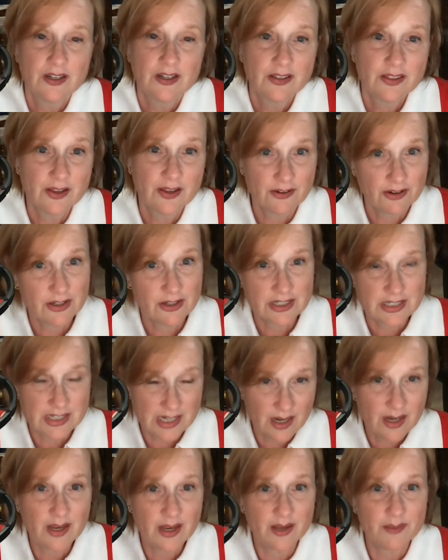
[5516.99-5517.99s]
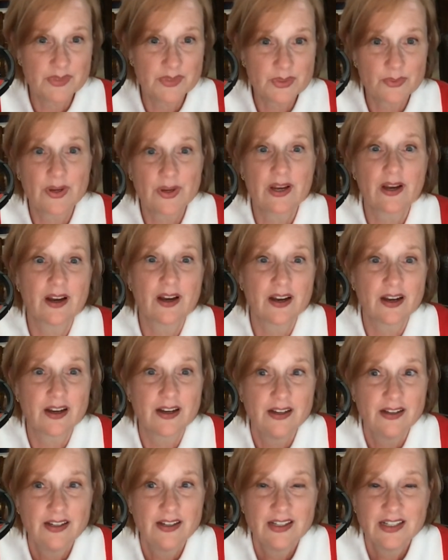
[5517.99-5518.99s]
there are times where,
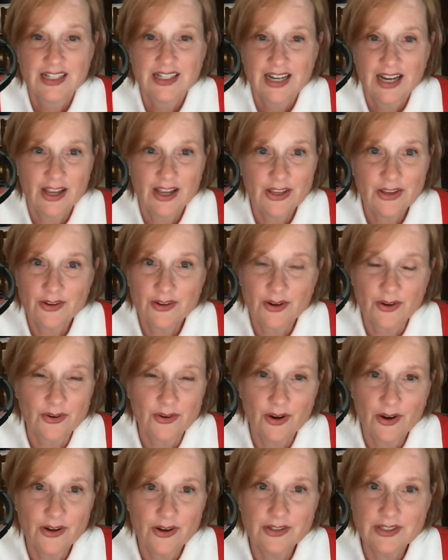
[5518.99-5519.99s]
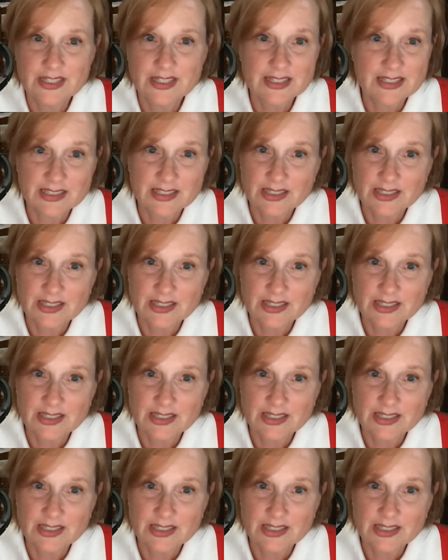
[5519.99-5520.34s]
all is